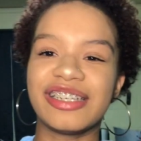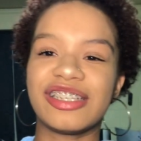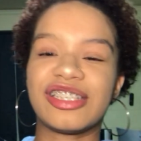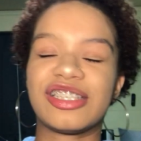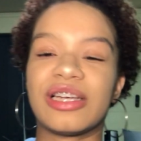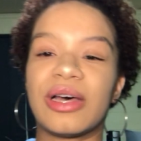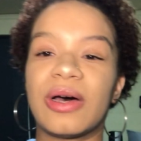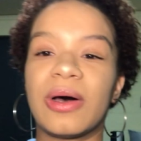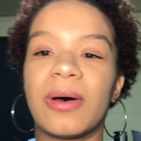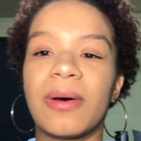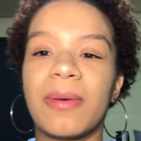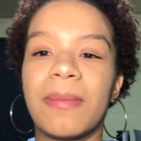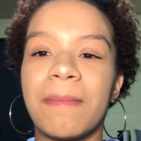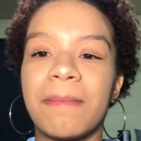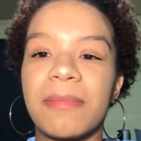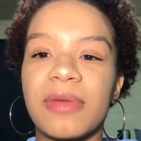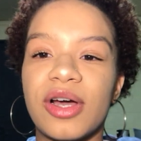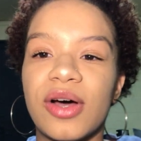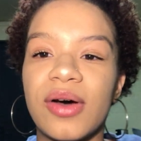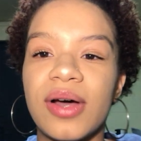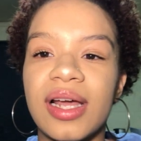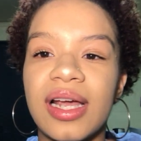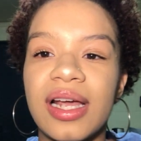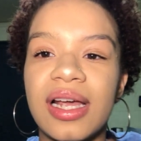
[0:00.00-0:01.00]
So
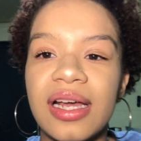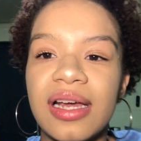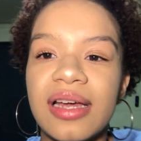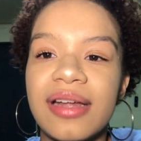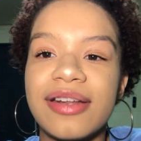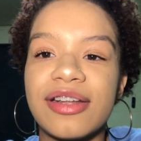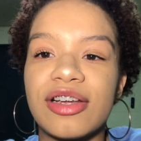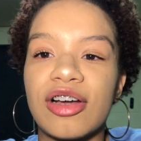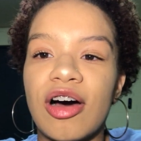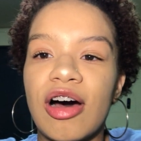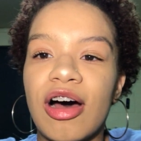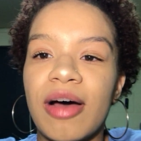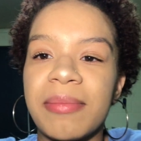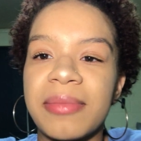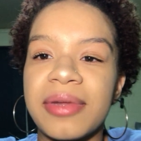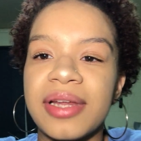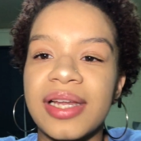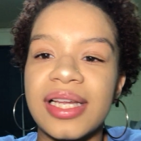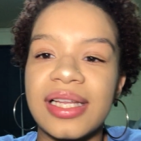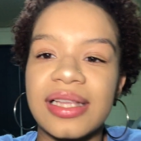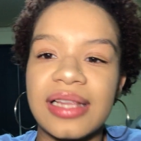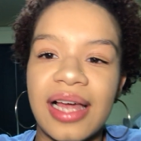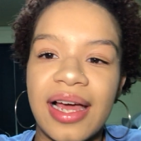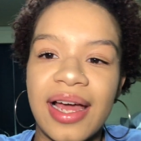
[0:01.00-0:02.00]
go ahead,
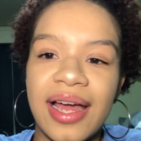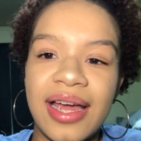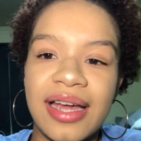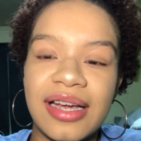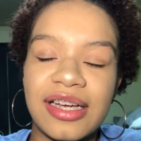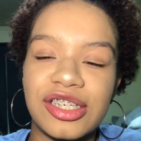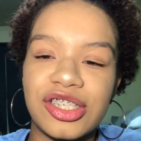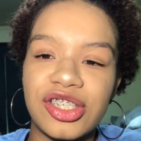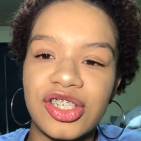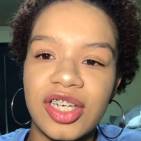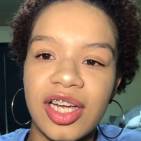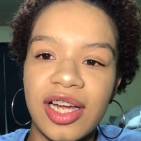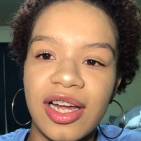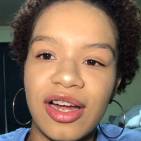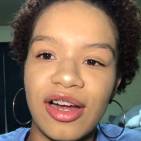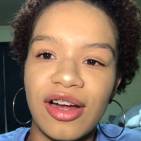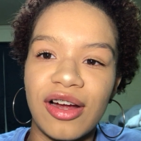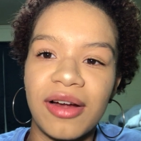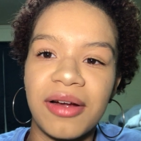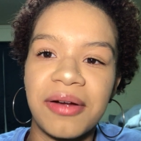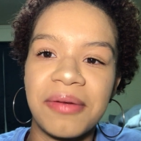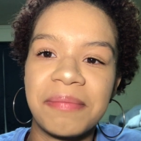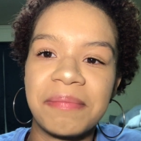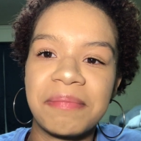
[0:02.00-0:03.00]
comment, like,
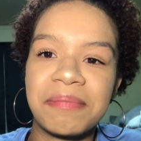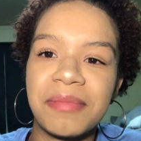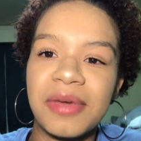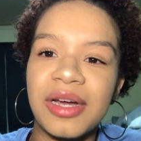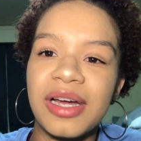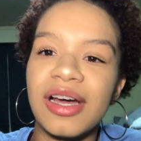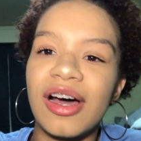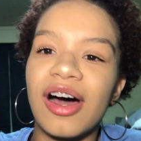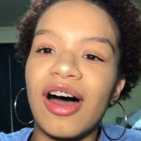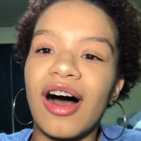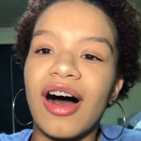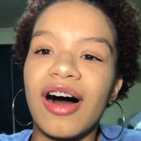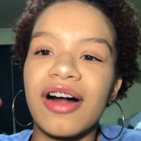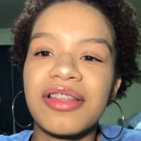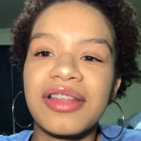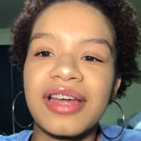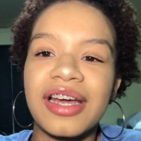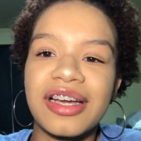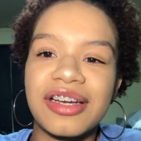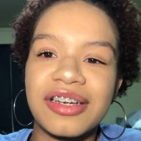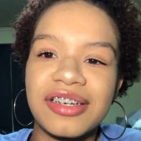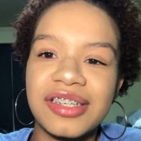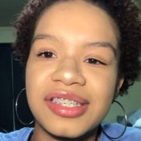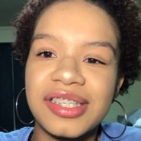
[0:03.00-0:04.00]
share, all
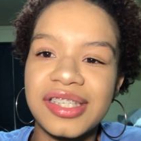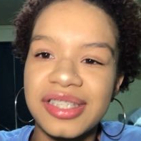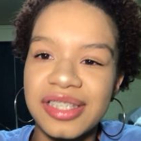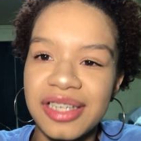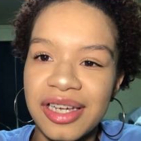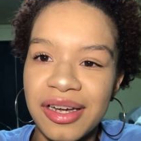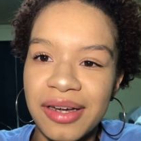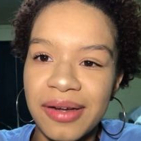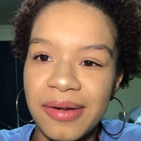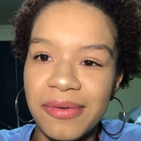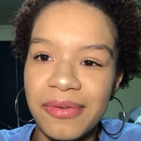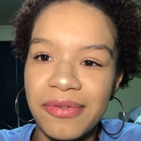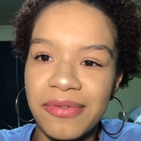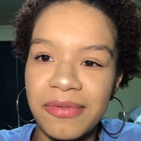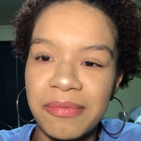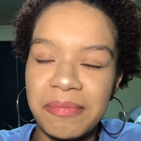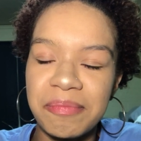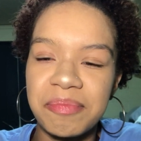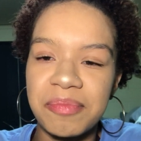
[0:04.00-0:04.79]
that good stuff.